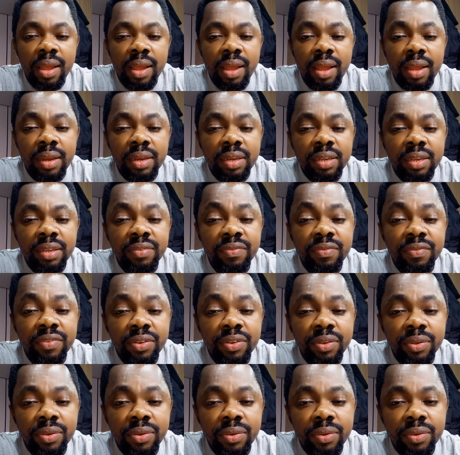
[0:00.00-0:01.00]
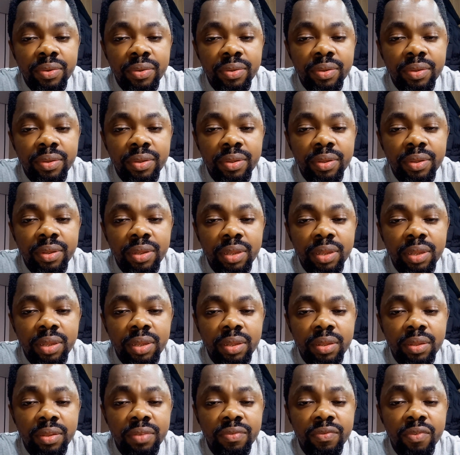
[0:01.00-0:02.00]
and this video
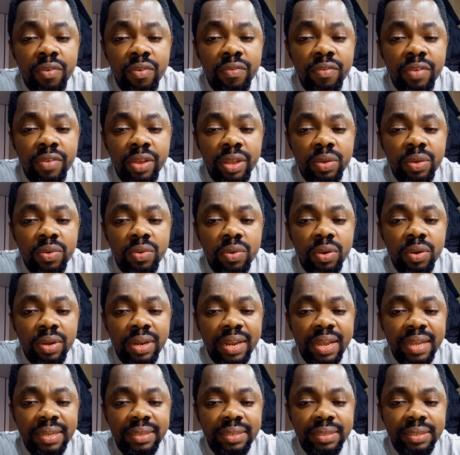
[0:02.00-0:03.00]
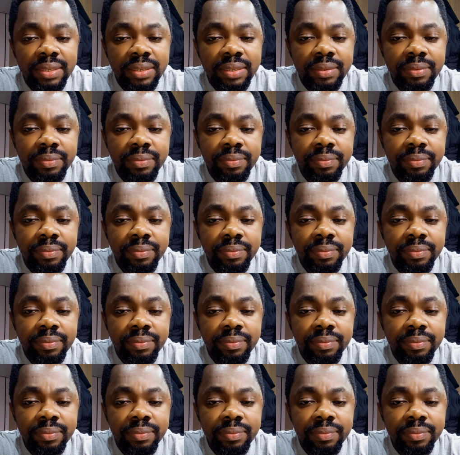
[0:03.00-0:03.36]
is for vehicle owners,